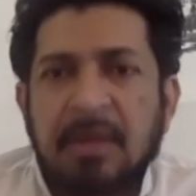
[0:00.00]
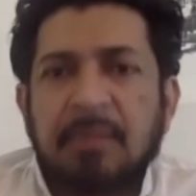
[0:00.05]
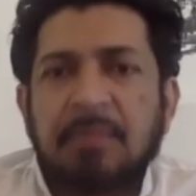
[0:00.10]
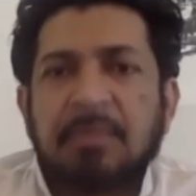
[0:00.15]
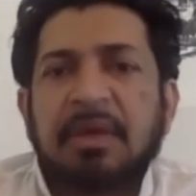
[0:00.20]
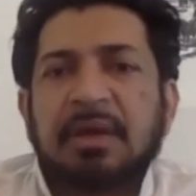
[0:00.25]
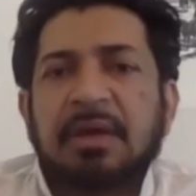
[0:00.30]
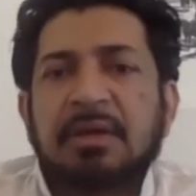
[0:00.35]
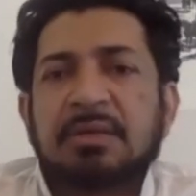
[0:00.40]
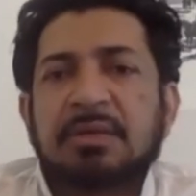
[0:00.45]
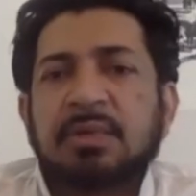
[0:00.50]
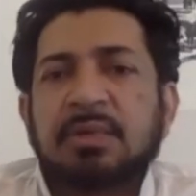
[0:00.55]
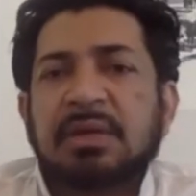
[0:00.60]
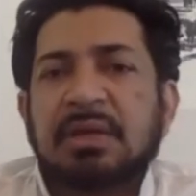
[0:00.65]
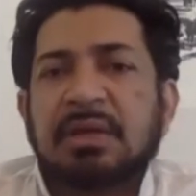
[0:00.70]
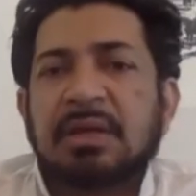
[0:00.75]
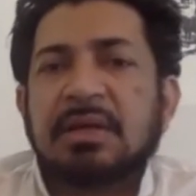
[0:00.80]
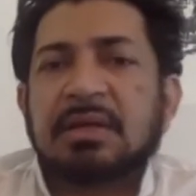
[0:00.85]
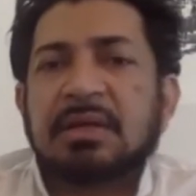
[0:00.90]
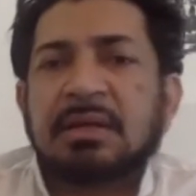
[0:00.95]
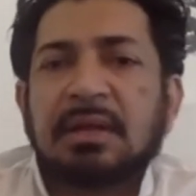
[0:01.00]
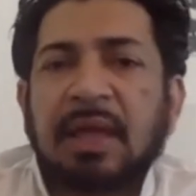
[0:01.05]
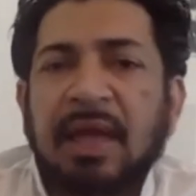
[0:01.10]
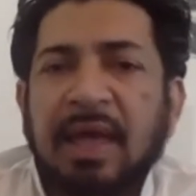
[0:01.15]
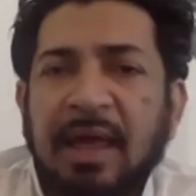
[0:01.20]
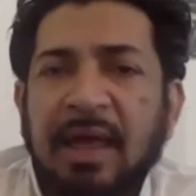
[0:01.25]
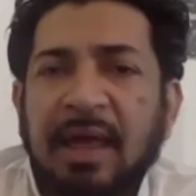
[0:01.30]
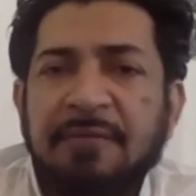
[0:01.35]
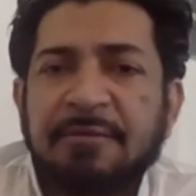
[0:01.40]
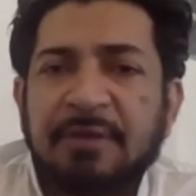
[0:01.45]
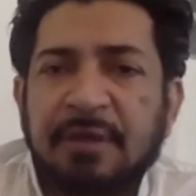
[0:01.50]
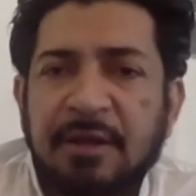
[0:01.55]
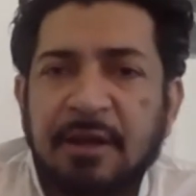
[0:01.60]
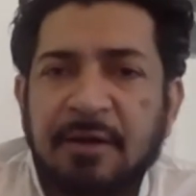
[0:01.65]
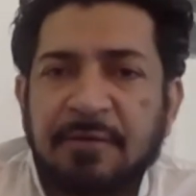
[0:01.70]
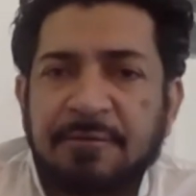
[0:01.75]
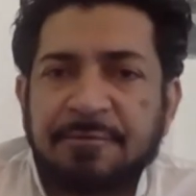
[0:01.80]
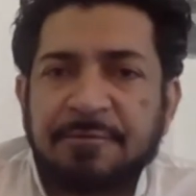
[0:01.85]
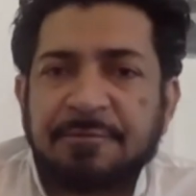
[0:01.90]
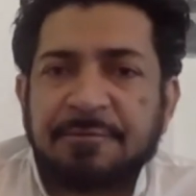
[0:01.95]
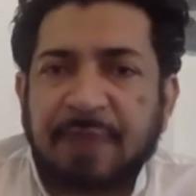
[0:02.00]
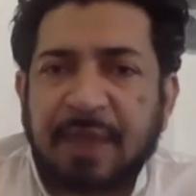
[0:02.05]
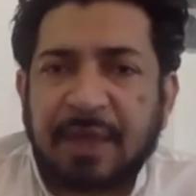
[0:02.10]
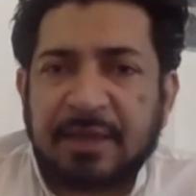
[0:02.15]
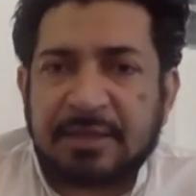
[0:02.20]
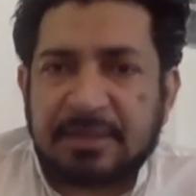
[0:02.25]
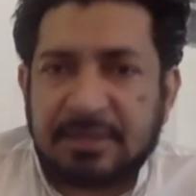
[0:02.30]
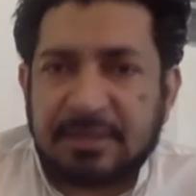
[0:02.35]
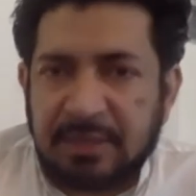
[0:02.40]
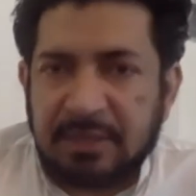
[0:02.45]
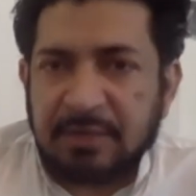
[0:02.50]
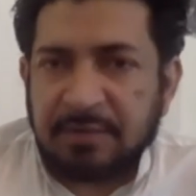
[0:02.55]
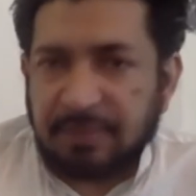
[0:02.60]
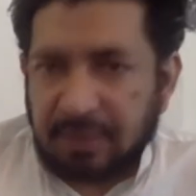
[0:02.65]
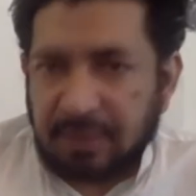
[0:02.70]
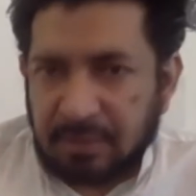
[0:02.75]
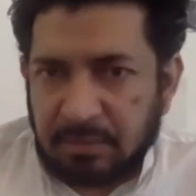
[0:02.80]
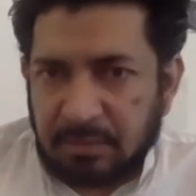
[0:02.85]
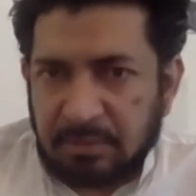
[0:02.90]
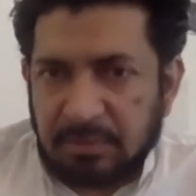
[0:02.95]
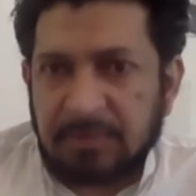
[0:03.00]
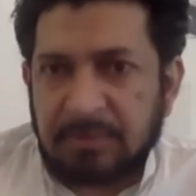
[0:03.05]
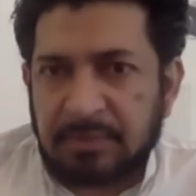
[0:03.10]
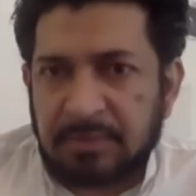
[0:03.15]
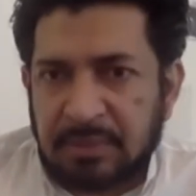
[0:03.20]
because we didn't have enough vaccine available.